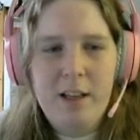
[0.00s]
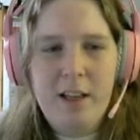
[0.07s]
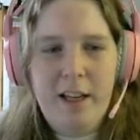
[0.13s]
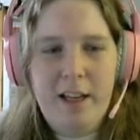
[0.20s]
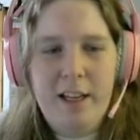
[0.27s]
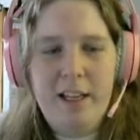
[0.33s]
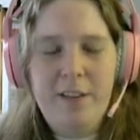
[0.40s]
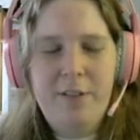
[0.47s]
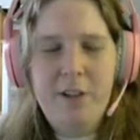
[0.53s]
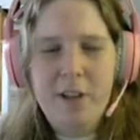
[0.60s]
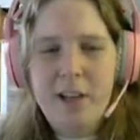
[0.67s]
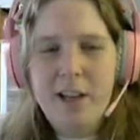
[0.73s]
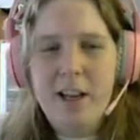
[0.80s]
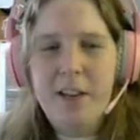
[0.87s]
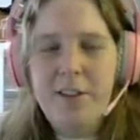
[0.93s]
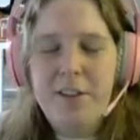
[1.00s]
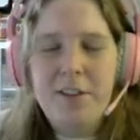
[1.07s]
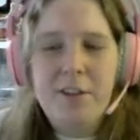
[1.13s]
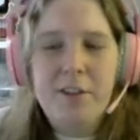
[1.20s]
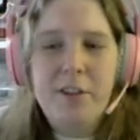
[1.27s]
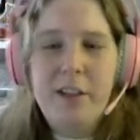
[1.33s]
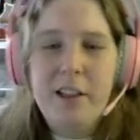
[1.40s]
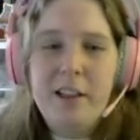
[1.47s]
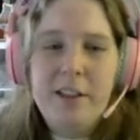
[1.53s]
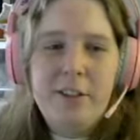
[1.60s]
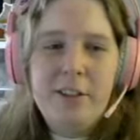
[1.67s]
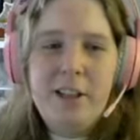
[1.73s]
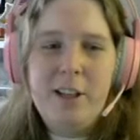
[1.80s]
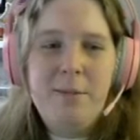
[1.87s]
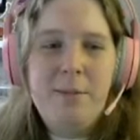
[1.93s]
And if you can get 3
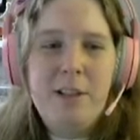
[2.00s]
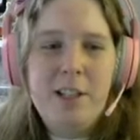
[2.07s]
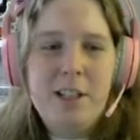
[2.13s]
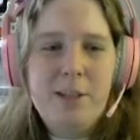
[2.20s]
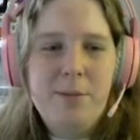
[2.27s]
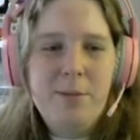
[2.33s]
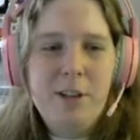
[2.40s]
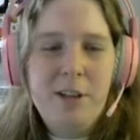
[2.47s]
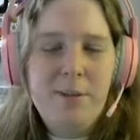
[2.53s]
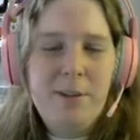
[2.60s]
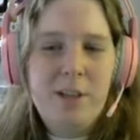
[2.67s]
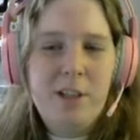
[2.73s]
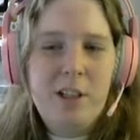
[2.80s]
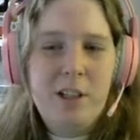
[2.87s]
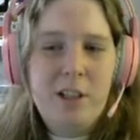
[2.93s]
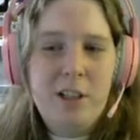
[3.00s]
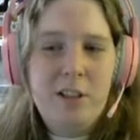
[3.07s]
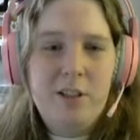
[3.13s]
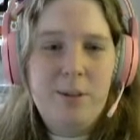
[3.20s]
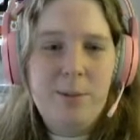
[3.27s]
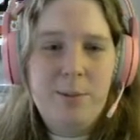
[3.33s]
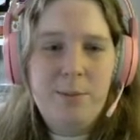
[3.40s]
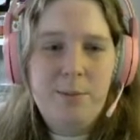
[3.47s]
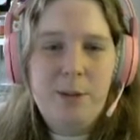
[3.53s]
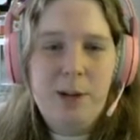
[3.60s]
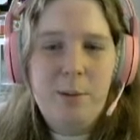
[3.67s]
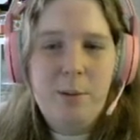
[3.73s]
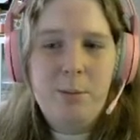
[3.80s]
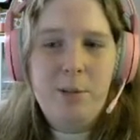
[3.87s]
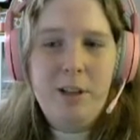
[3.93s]
leveled up, that's pretty much all you'll
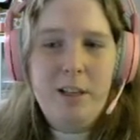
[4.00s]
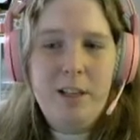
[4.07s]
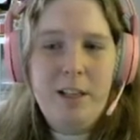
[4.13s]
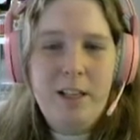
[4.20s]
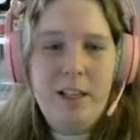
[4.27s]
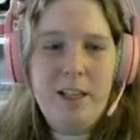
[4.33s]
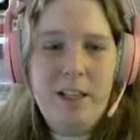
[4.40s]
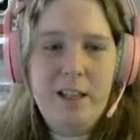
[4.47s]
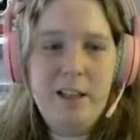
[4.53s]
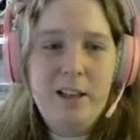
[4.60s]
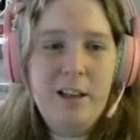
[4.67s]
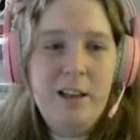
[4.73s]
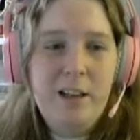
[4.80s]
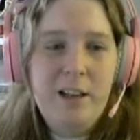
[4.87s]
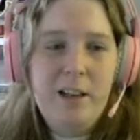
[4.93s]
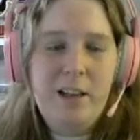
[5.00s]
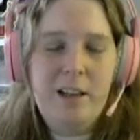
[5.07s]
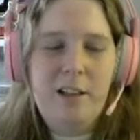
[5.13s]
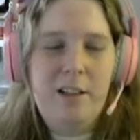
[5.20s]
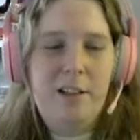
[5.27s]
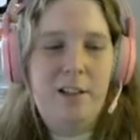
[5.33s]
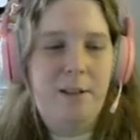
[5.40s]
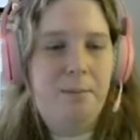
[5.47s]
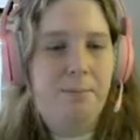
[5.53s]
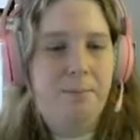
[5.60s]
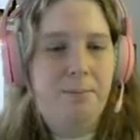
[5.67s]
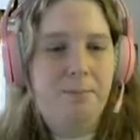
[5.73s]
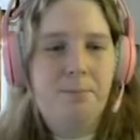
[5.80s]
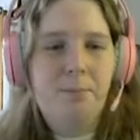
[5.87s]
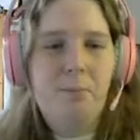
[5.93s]
probably need.
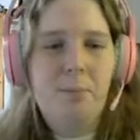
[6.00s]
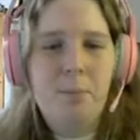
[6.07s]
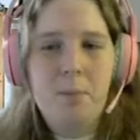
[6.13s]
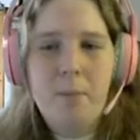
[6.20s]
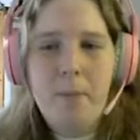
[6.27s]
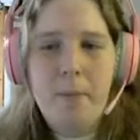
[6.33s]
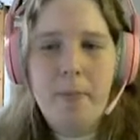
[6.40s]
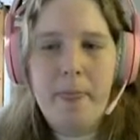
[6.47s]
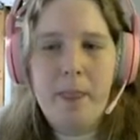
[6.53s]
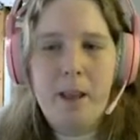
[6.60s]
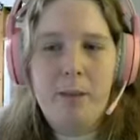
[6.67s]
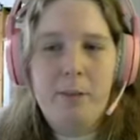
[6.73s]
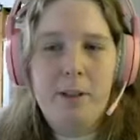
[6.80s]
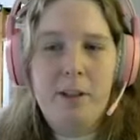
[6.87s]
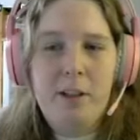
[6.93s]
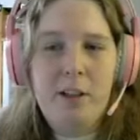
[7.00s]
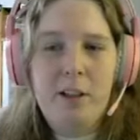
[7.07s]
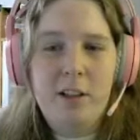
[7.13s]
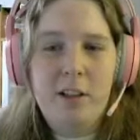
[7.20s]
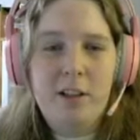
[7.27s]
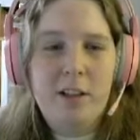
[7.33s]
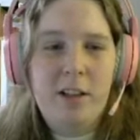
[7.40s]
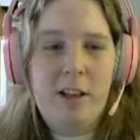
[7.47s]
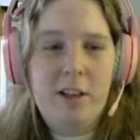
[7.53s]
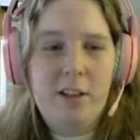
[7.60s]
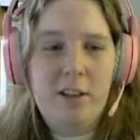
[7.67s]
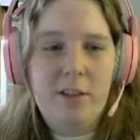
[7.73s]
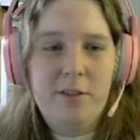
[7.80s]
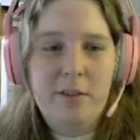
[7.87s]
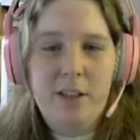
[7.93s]
But I'll
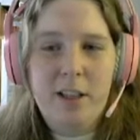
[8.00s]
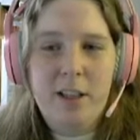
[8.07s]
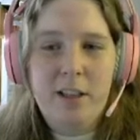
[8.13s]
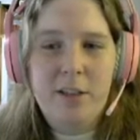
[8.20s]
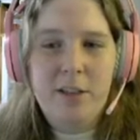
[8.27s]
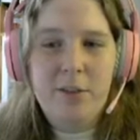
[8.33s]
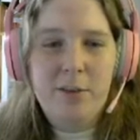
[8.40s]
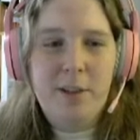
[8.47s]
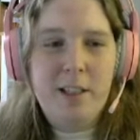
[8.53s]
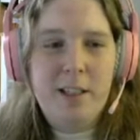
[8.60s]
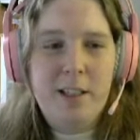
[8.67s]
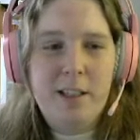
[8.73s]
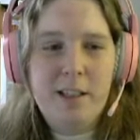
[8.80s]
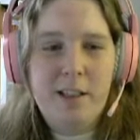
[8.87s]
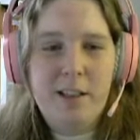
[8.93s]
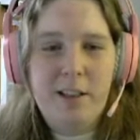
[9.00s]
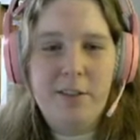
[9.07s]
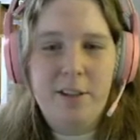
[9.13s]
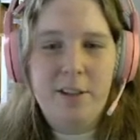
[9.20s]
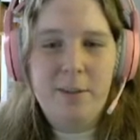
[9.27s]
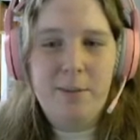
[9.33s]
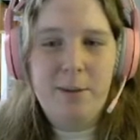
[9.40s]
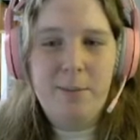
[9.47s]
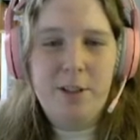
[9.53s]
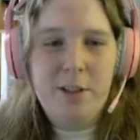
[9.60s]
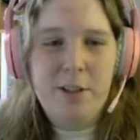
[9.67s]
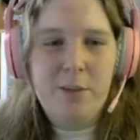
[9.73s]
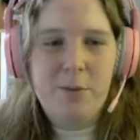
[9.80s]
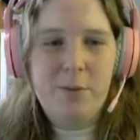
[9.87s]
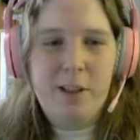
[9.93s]
go over the other ways to level them up
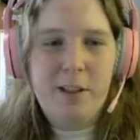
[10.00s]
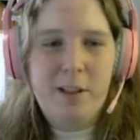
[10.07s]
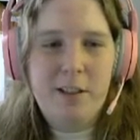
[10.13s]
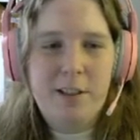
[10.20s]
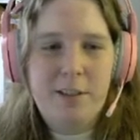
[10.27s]
as well.